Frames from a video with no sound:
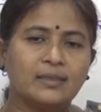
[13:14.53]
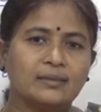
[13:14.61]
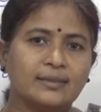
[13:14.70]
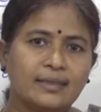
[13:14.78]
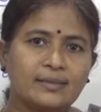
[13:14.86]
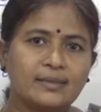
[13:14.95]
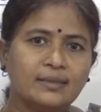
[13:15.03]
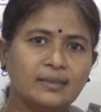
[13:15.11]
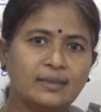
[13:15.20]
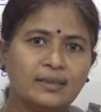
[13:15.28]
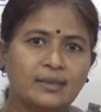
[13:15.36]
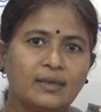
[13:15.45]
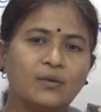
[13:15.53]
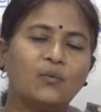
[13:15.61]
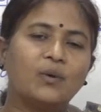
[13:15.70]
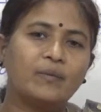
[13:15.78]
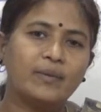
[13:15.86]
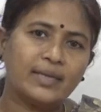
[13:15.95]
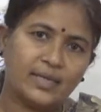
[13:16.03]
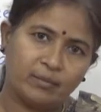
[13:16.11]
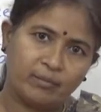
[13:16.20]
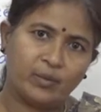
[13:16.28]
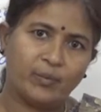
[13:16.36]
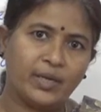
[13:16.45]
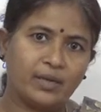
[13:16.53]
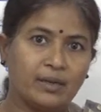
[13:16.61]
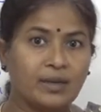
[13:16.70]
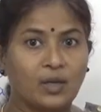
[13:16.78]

there is a vowel in between.